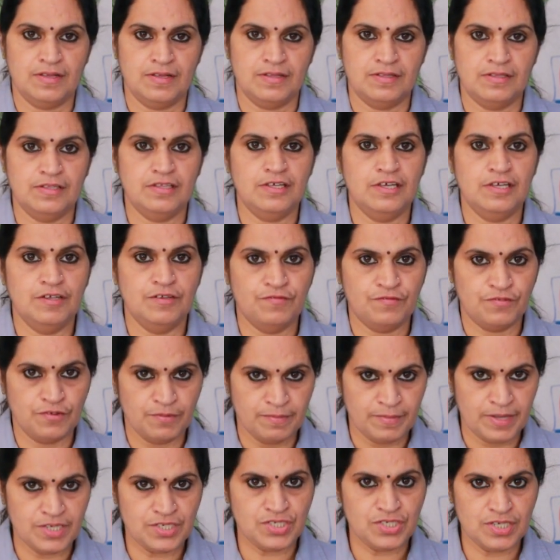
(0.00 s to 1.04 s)
The
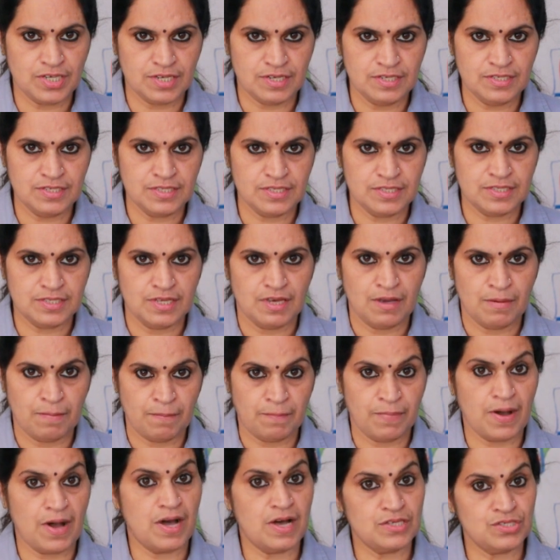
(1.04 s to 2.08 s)
informations
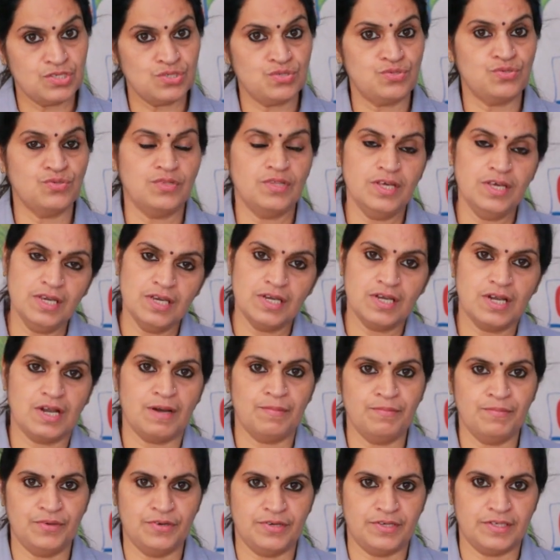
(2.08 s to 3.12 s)
passed to the
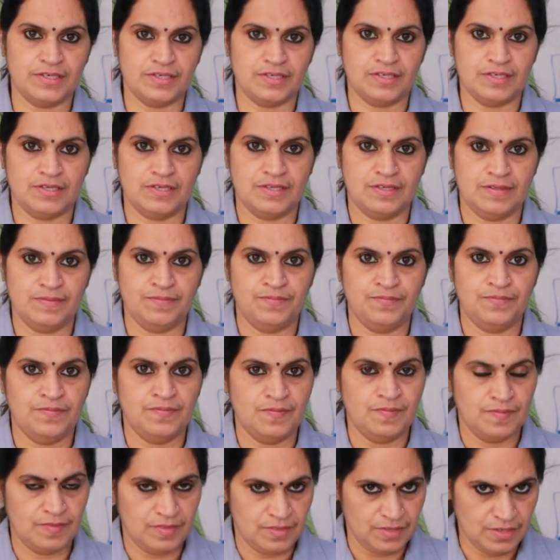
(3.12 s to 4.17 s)
computer.
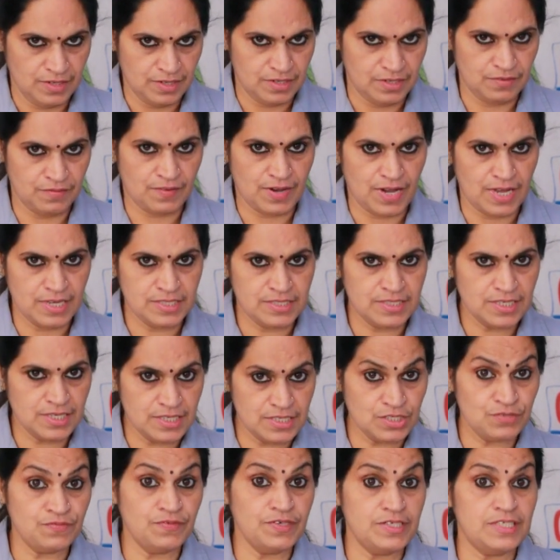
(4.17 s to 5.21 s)
The
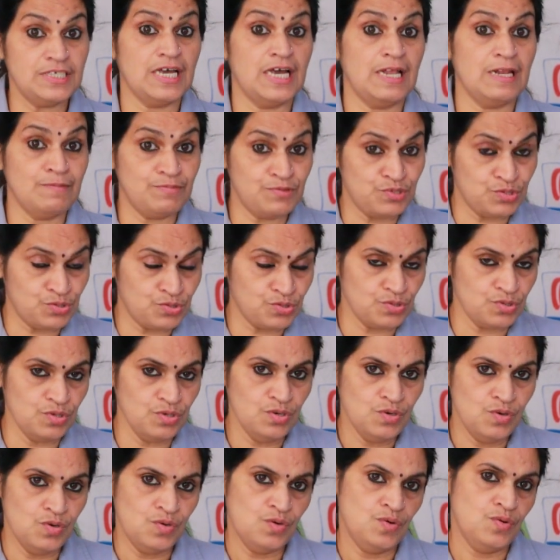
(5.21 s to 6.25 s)
devices which helps
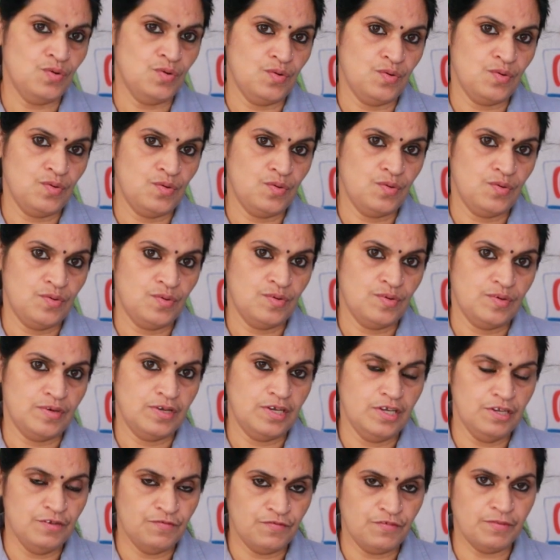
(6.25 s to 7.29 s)
to
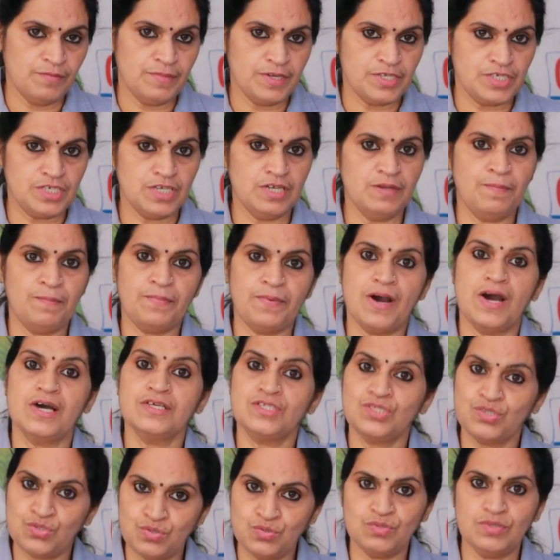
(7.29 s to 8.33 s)
information
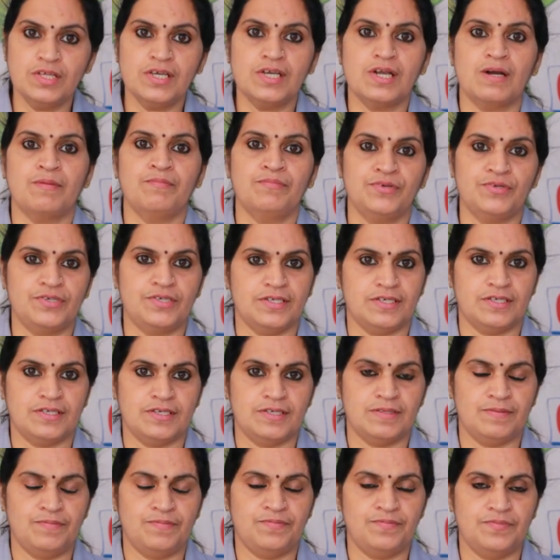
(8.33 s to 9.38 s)
passed to the computer.
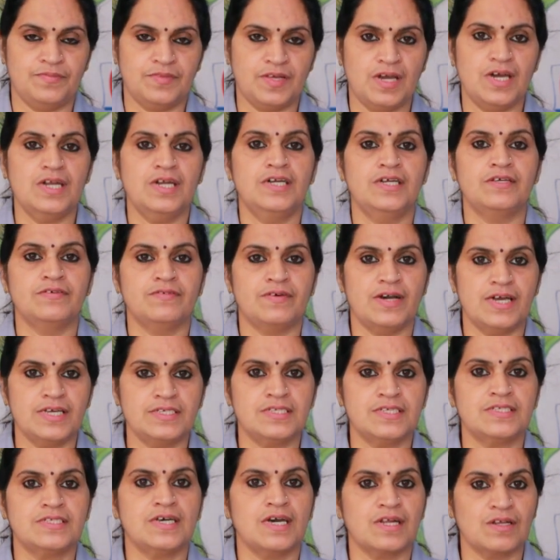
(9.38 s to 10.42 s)
That
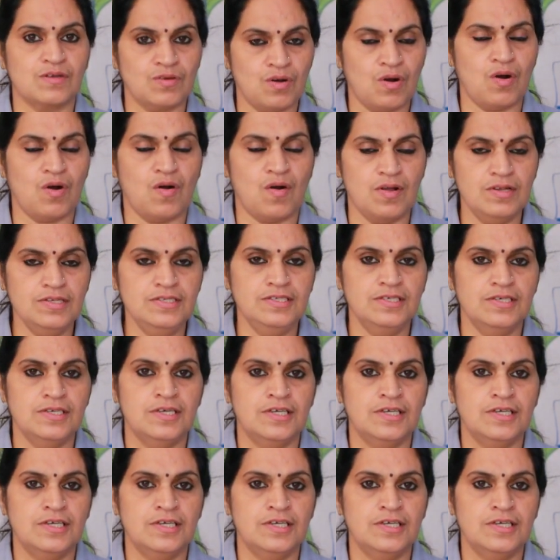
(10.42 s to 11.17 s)
devices are called